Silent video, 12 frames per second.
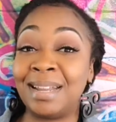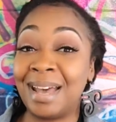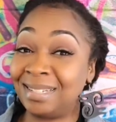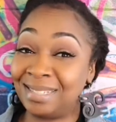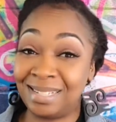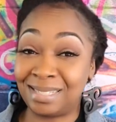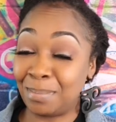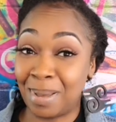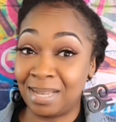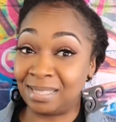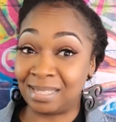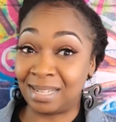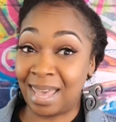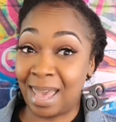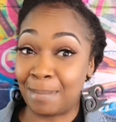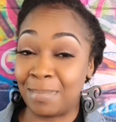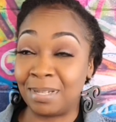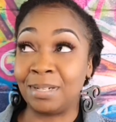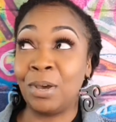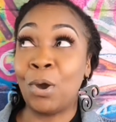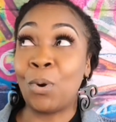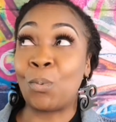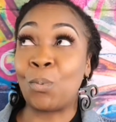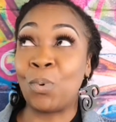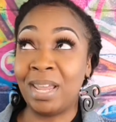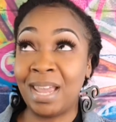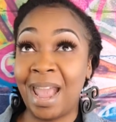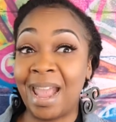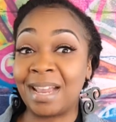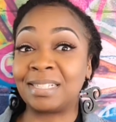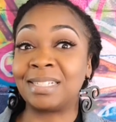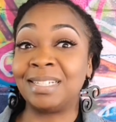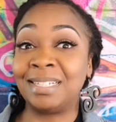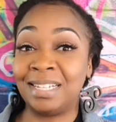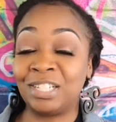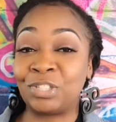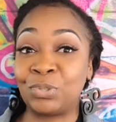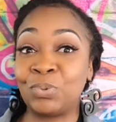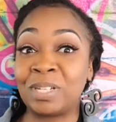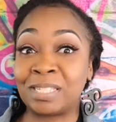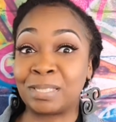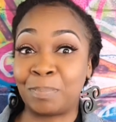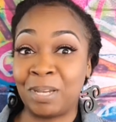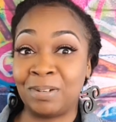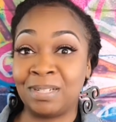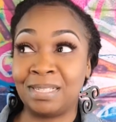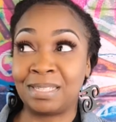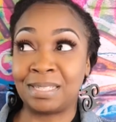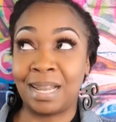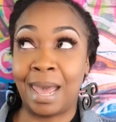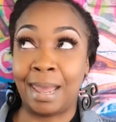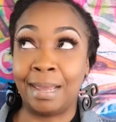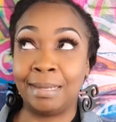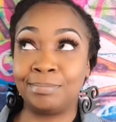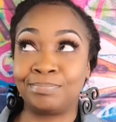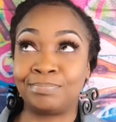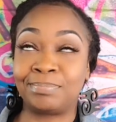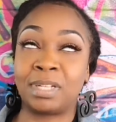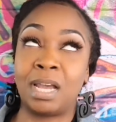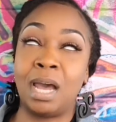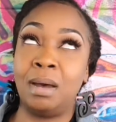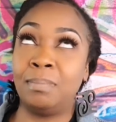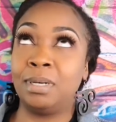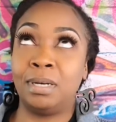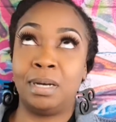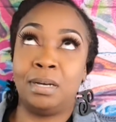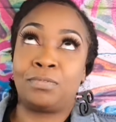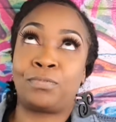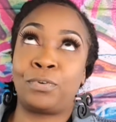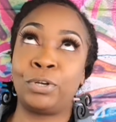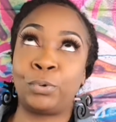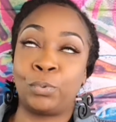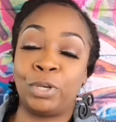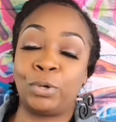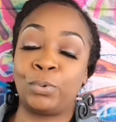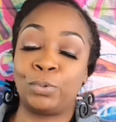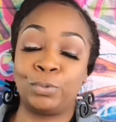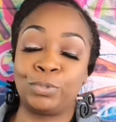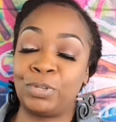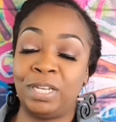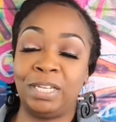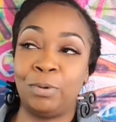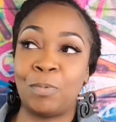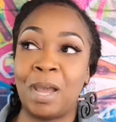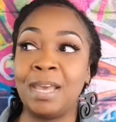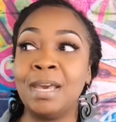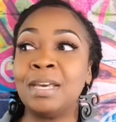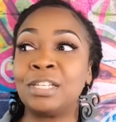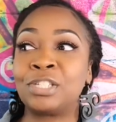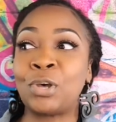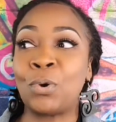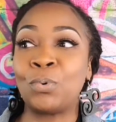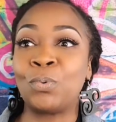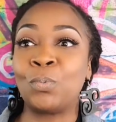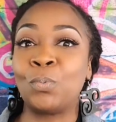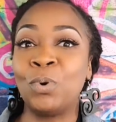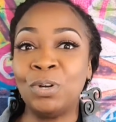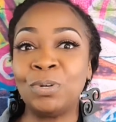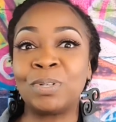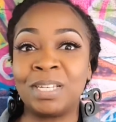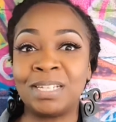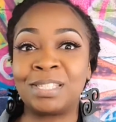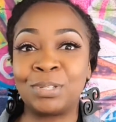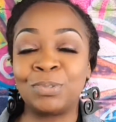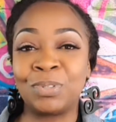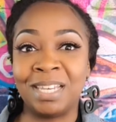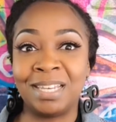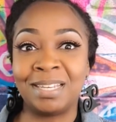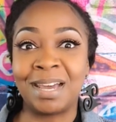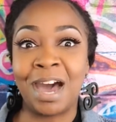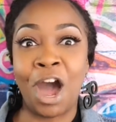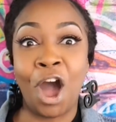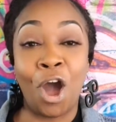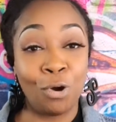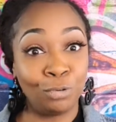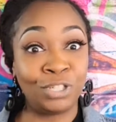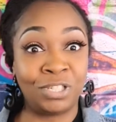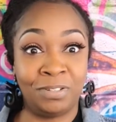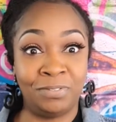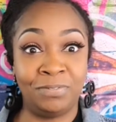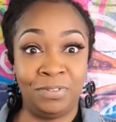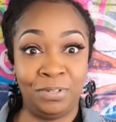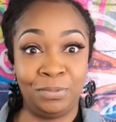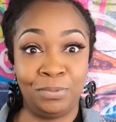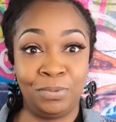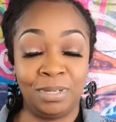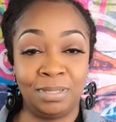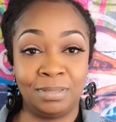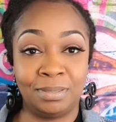Not just a basic cabin. We actually get to experience, like, I'm a frequent cruiser anyway, so we'll get to get an ocean view.